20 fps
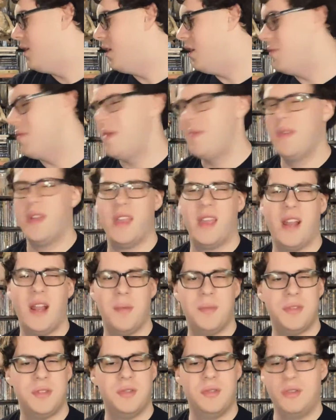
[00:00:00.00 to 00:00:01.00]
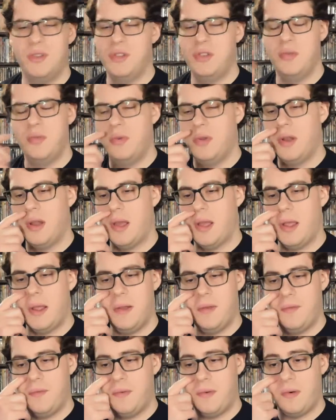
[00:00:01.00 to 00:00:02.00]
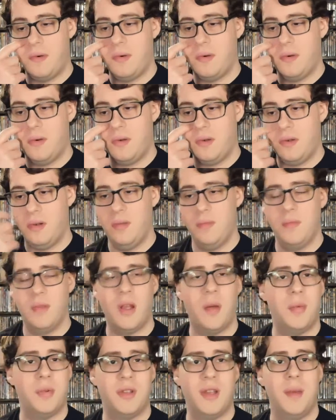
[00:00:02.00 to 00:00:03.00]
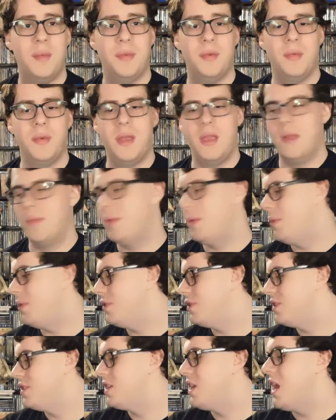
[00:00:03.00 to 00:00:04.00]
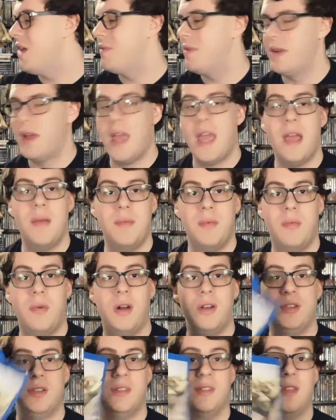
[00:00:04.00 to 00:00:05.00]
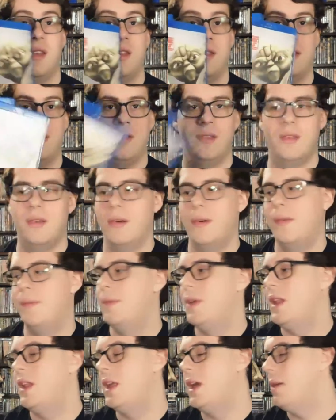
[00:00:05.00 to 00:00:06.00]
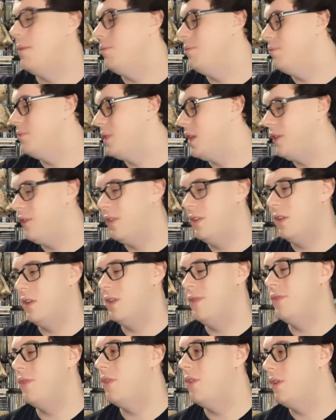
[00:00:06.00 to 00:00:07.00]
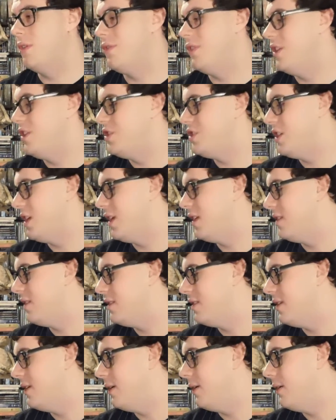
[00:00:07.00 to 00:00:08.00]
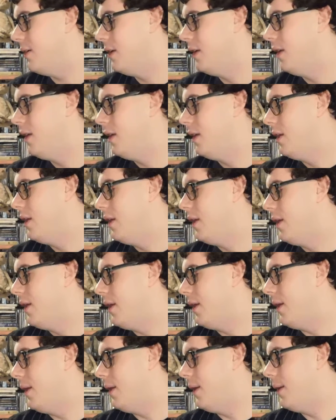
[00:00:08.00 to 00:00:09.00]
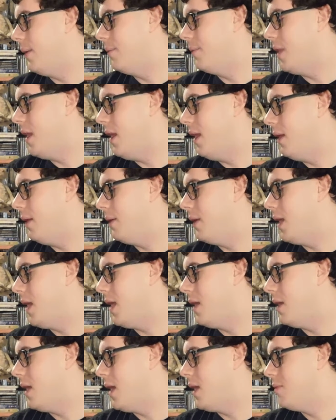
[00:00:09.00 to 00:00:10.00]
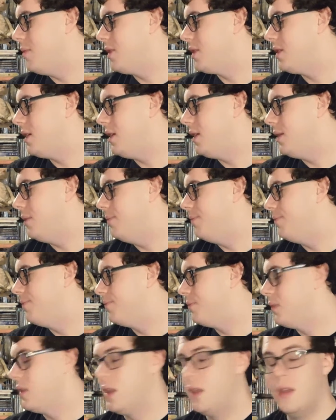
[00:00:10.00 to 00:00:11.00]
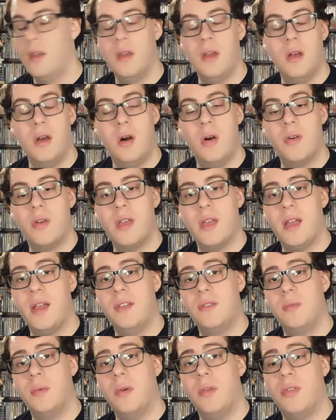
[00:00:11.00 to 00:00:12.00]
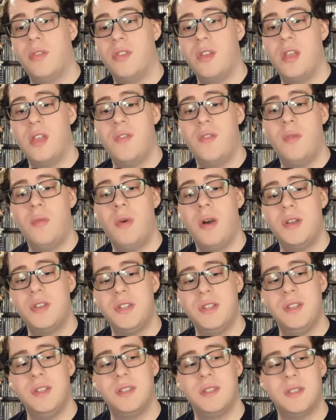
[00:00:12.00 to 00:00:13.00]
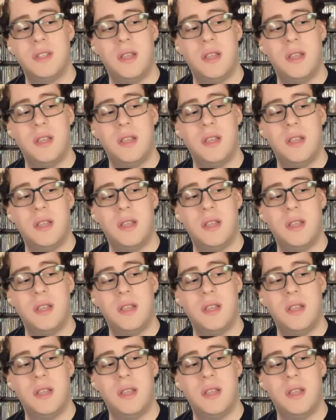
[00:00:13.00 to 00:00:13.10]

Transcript: maybe like an episode or two a night for a couple times a week. But most of the time I have been watching this, so, and I'm definitely looking forward to finishing it. So yeah, I'm excited. Okay guys, well thank you for watching this,